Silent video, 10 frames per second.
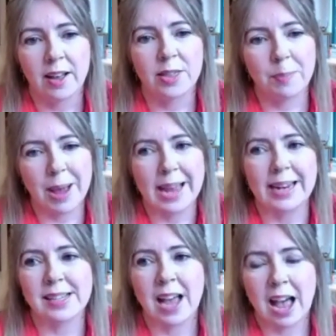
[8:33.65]
The
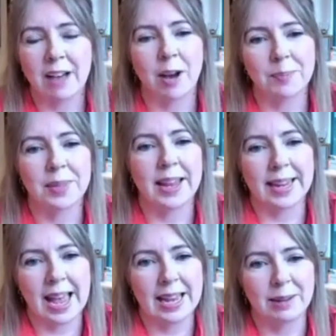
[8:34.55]
banks have upped their
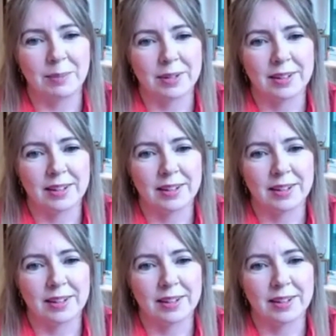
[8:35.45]
game.